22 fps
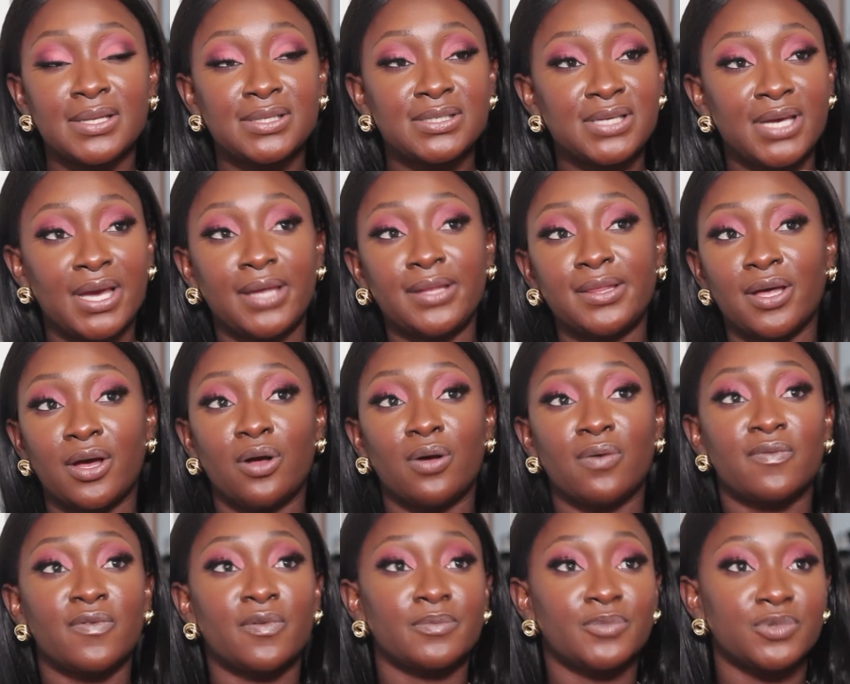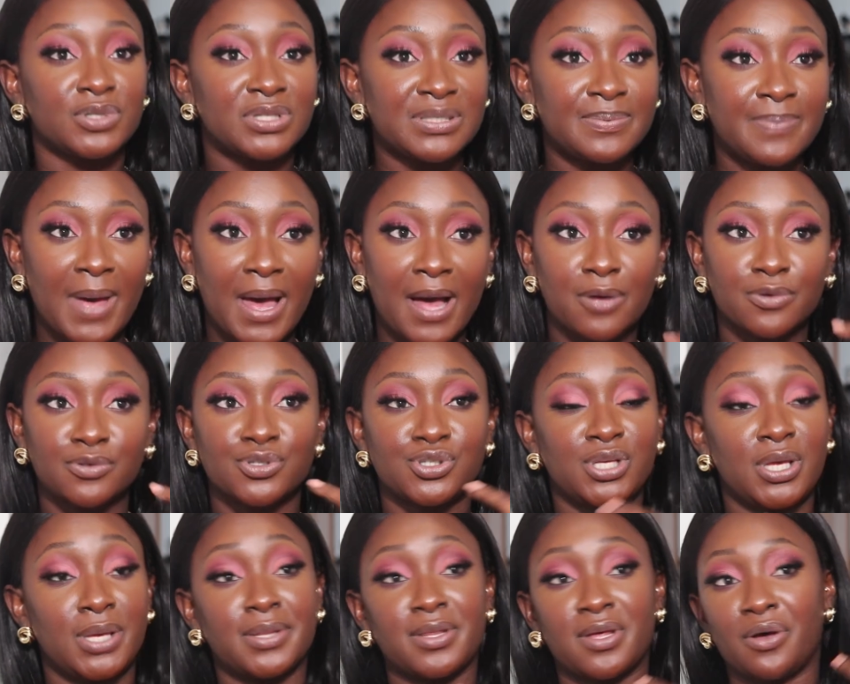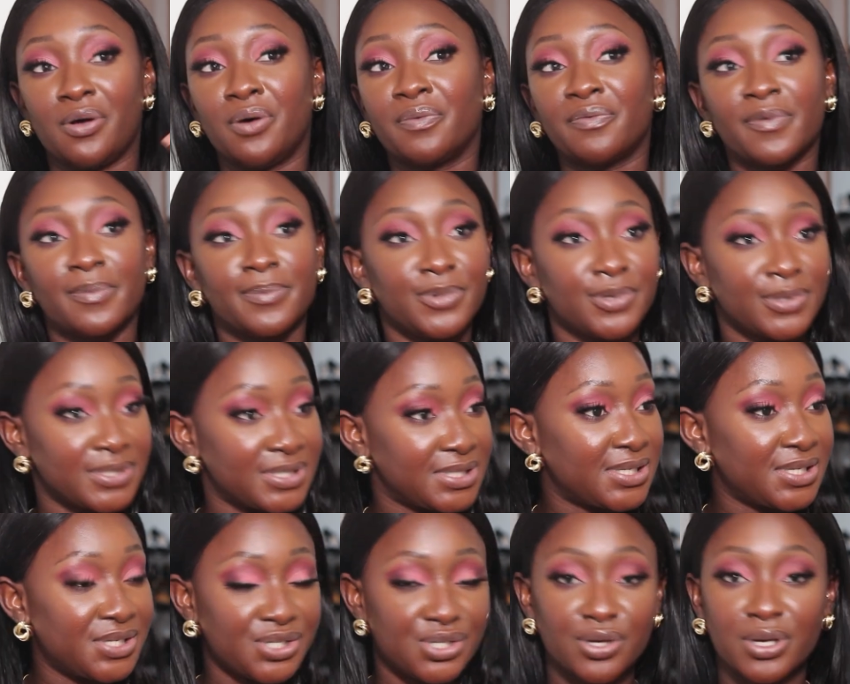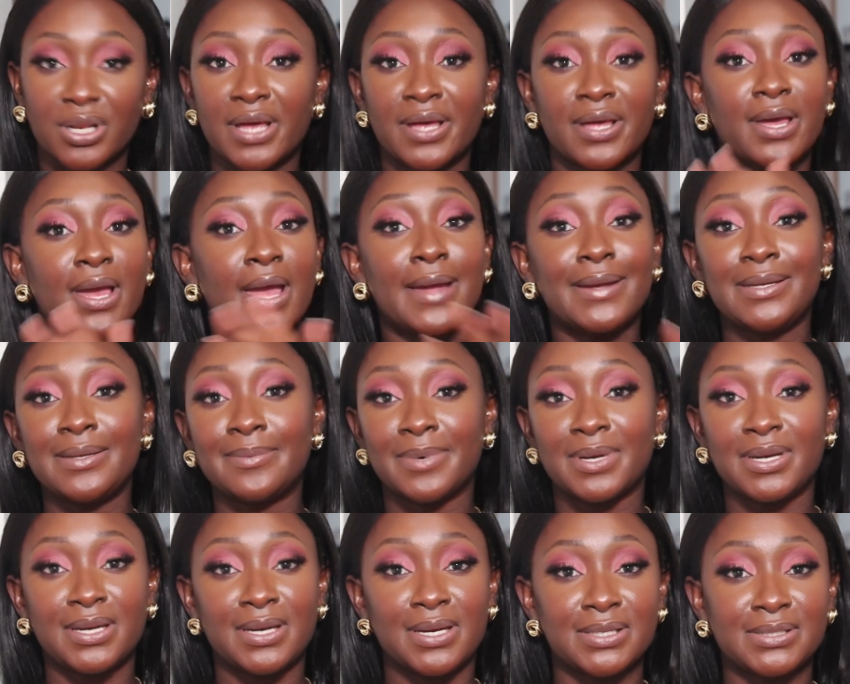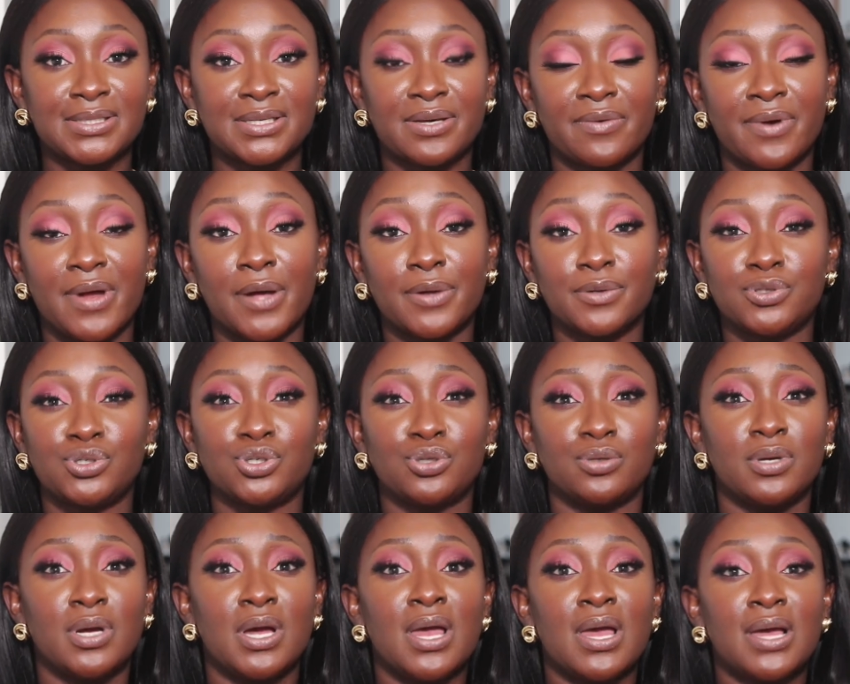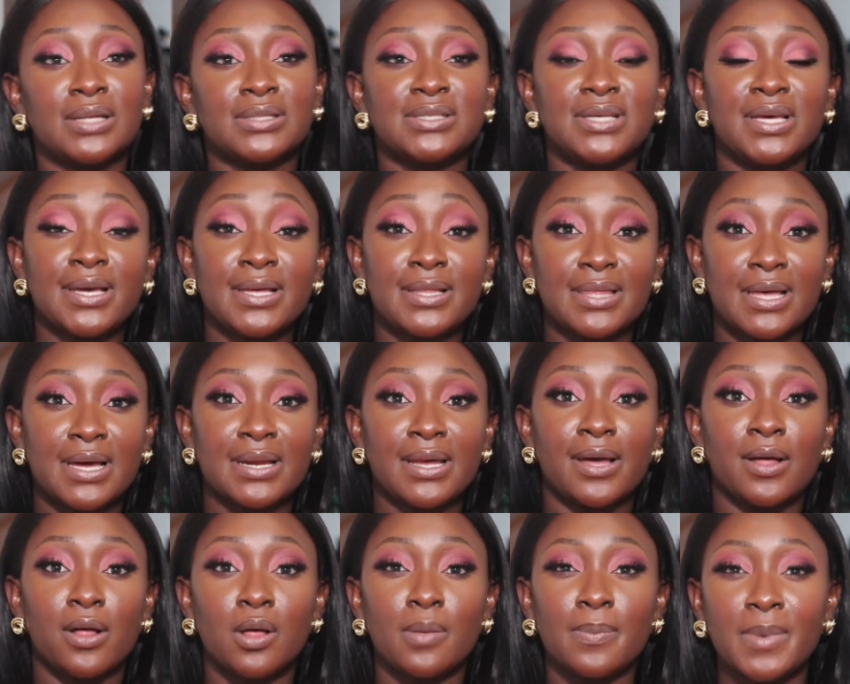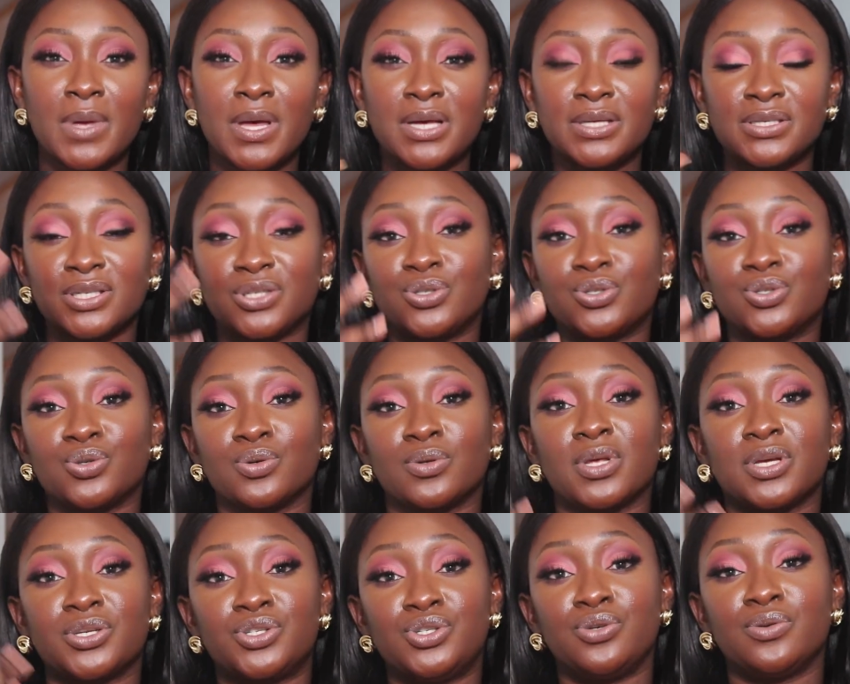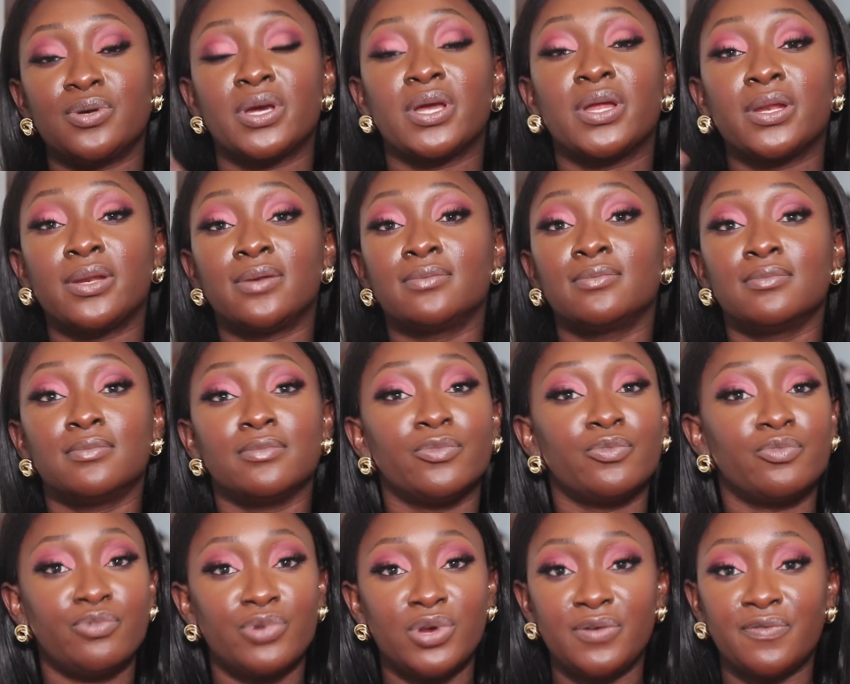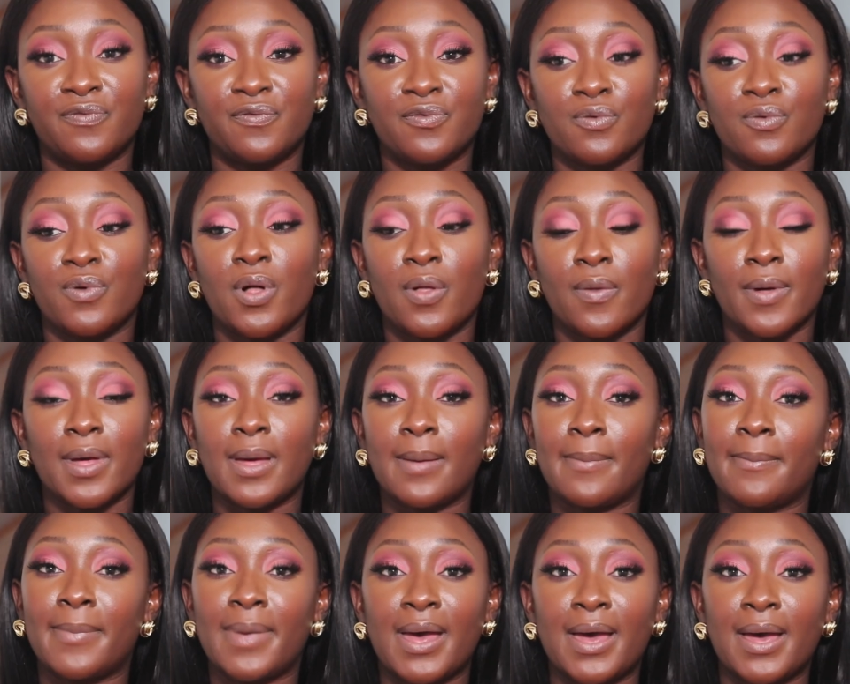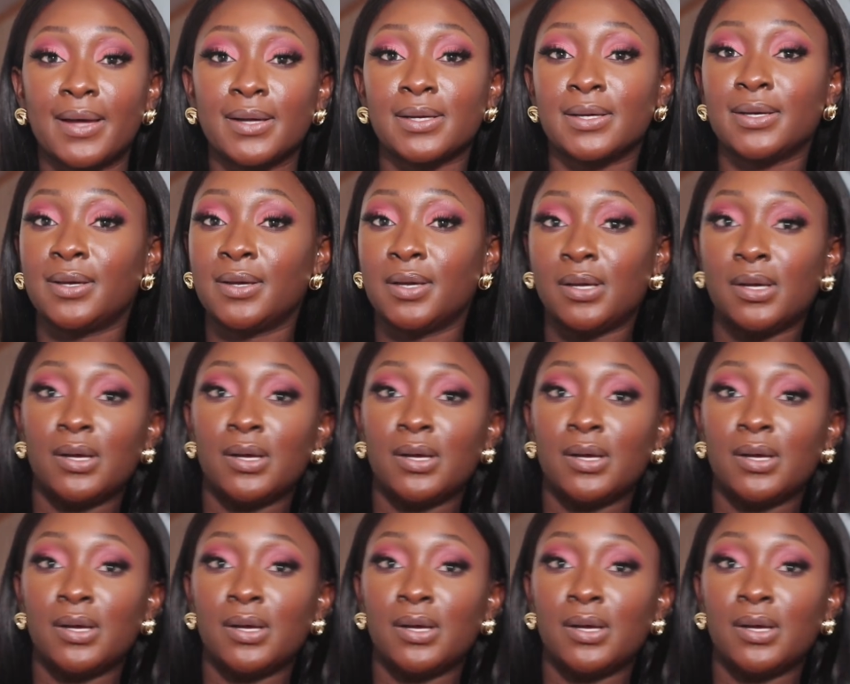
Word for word: Take the help from your spouse. Take the help from your sister. Like, anybody that's around you, take that help just so that you can refuel, come back,